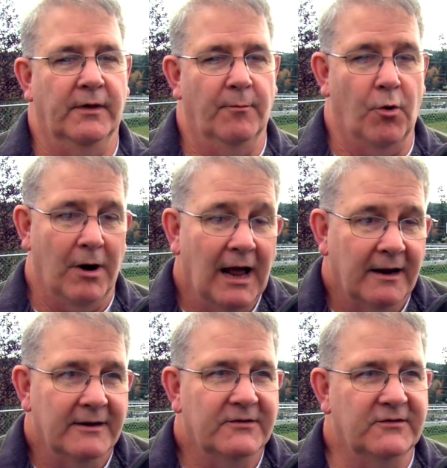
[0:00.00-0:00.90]
the
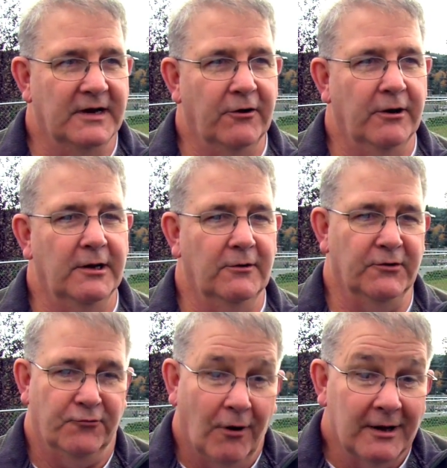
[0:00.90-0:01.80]
morality scenario,
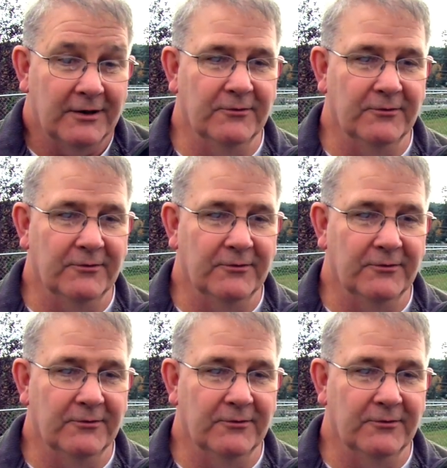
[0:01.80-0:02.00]
the drug